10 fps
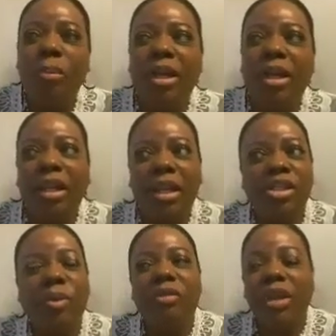but
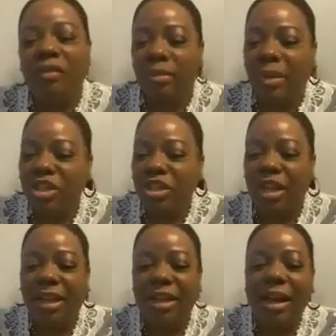it's great for inflammation.
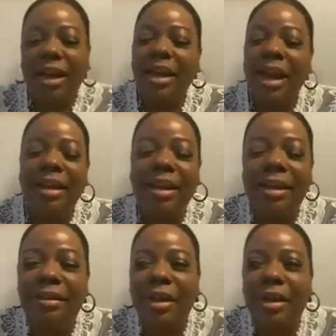I get a lot
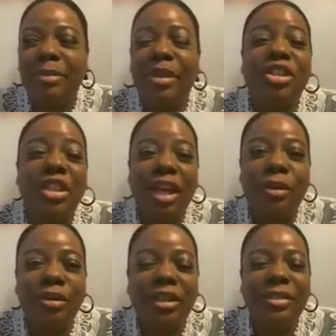of, especially
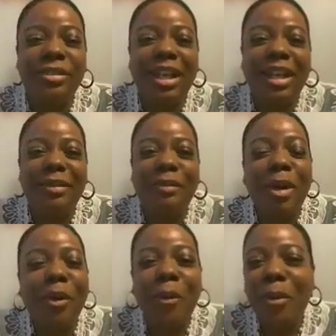elderly, who say,
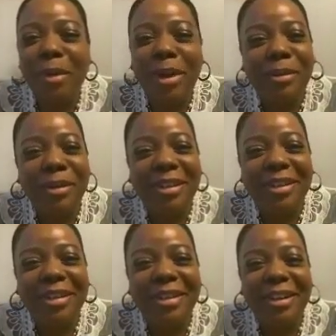my oil, baby.
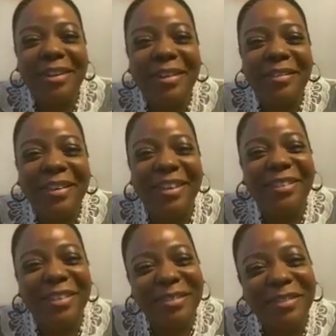They want
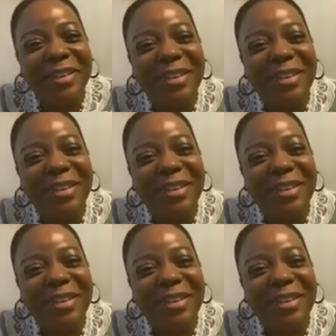to rub it